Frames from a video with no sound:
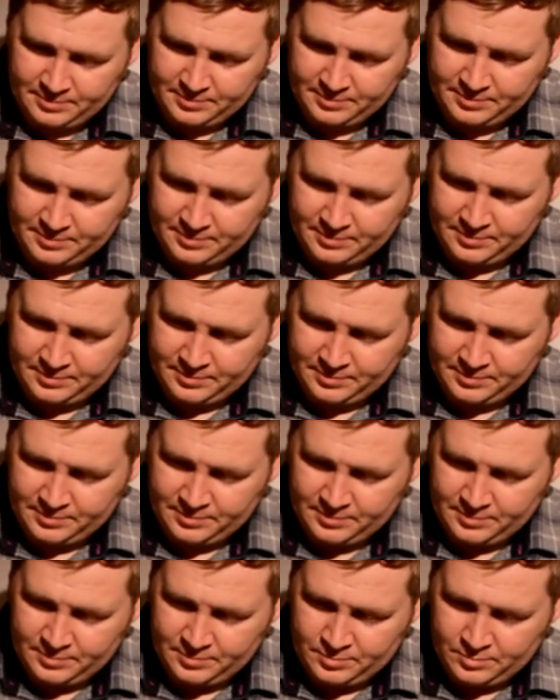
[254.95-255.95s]

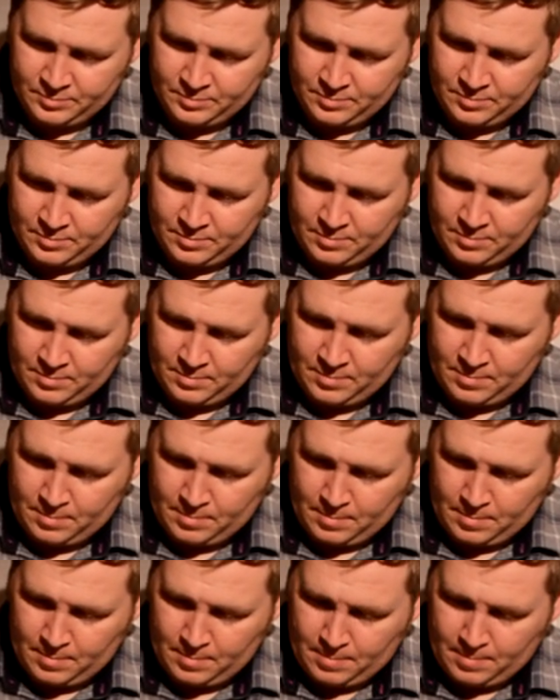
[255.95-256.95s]

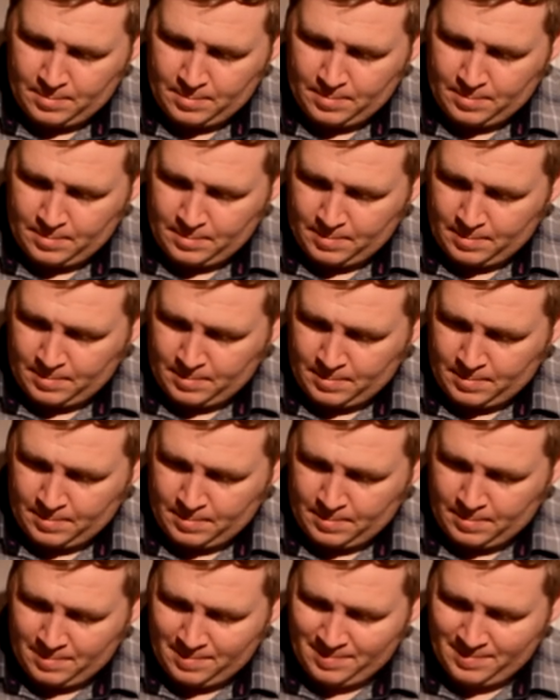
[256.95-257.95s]

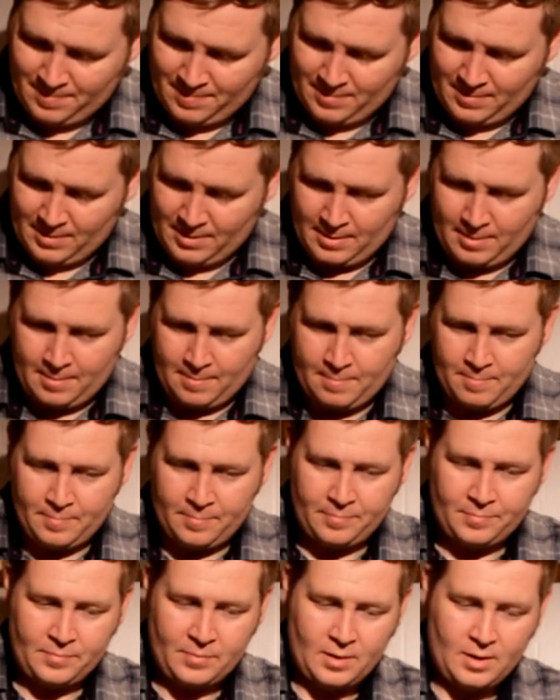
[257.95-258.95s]

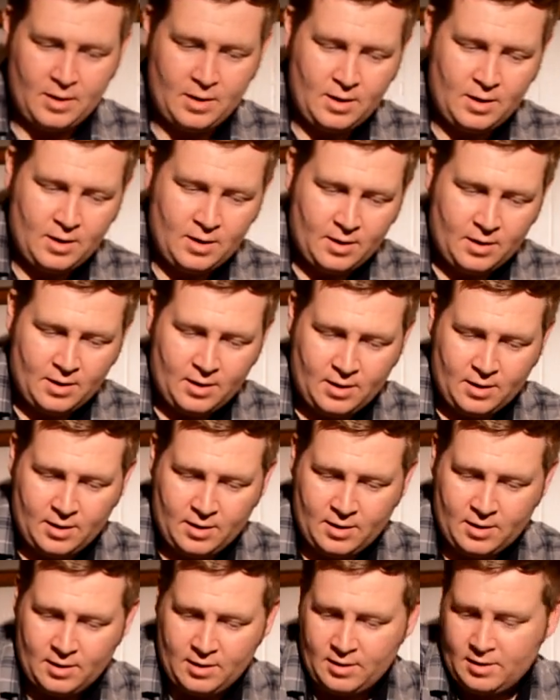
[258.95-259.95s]

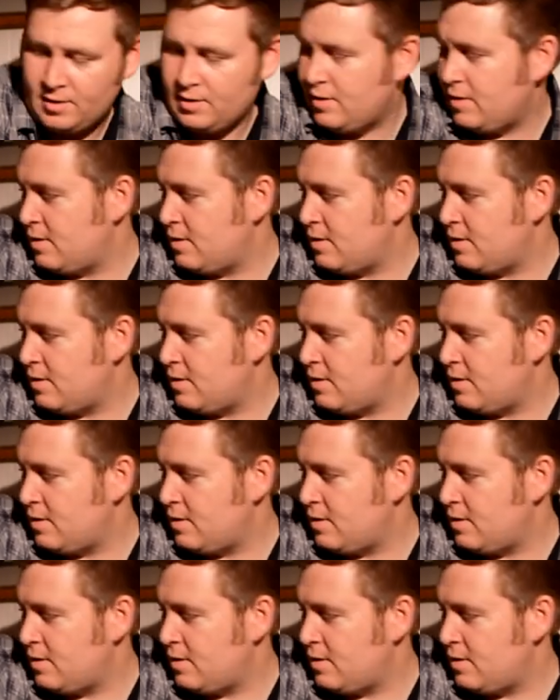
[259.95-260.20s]
(silence)